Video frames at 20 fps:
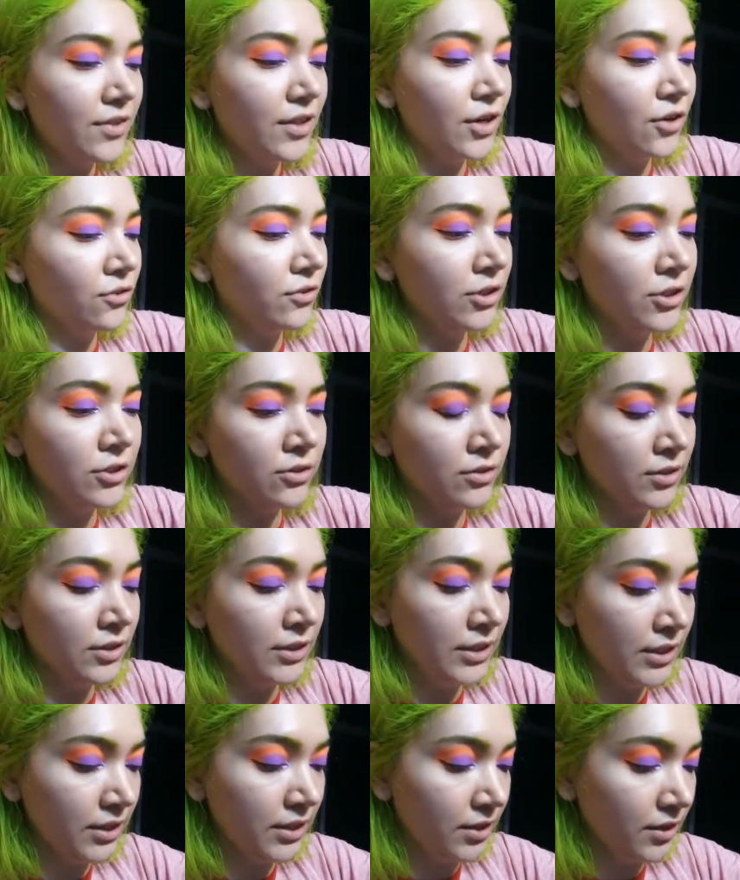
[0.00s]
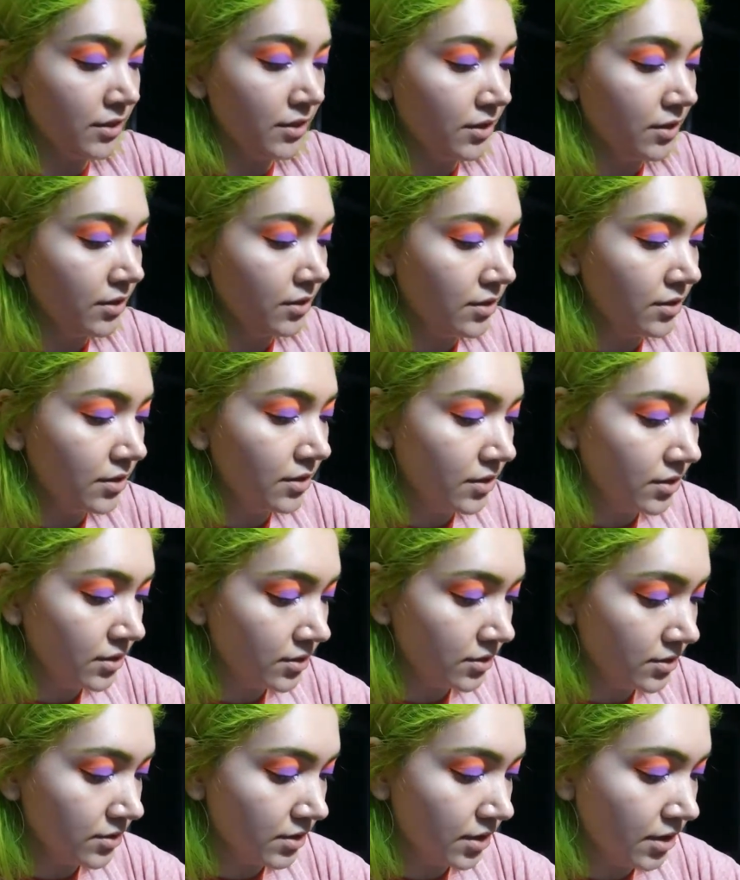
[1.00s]
They are literally the
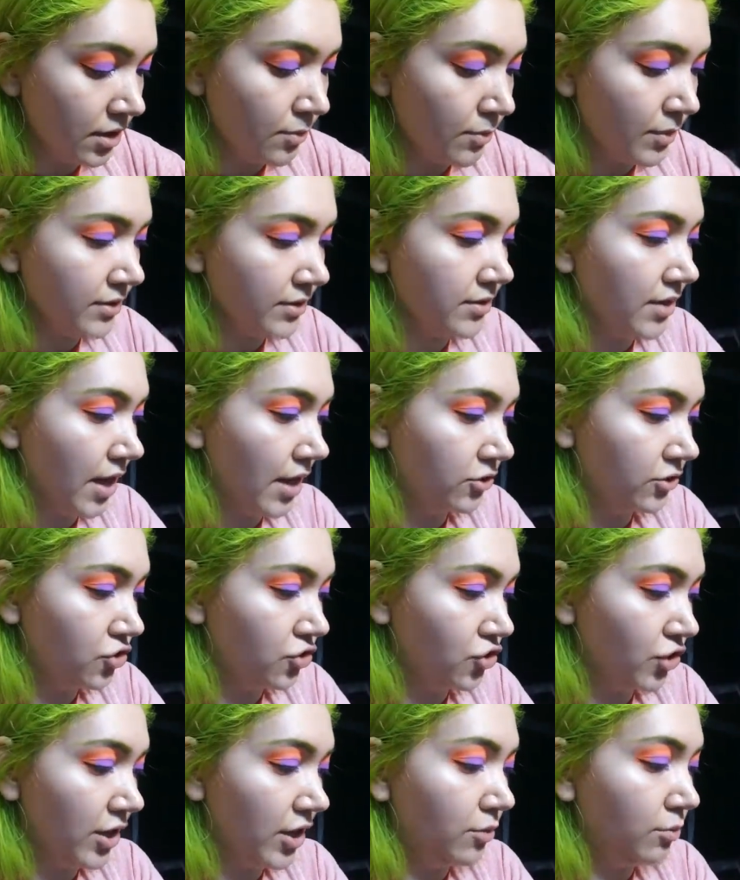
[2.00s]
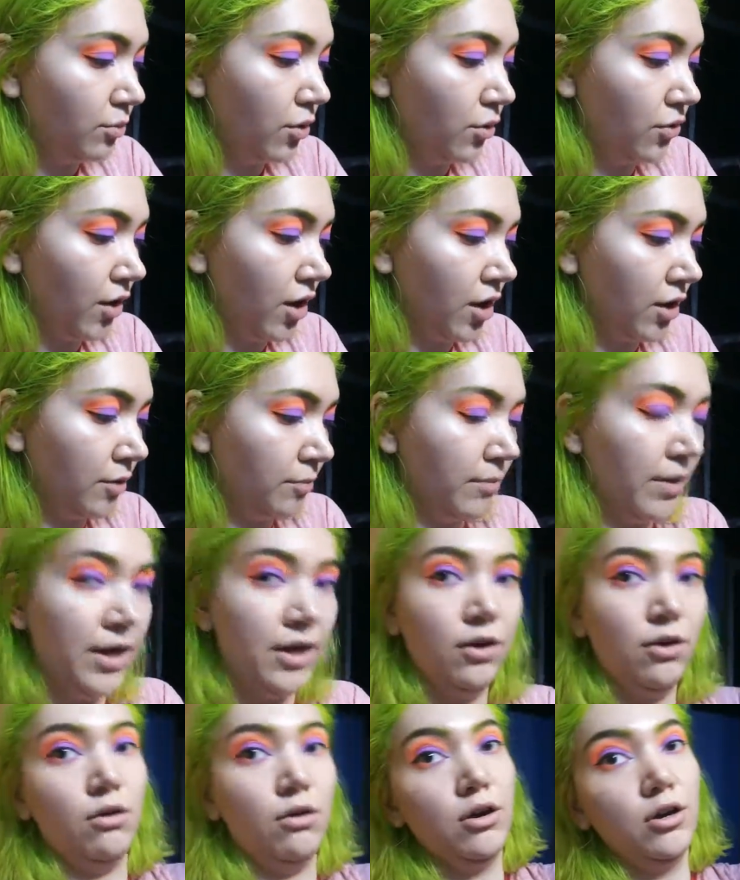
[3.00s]
same exact shade, both on my
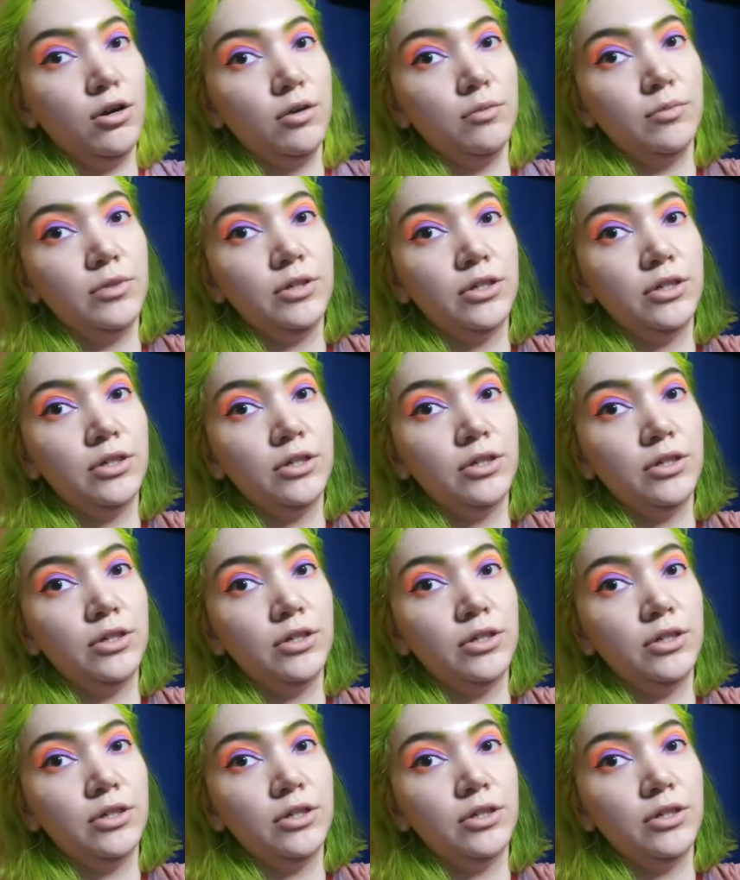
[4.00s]
arm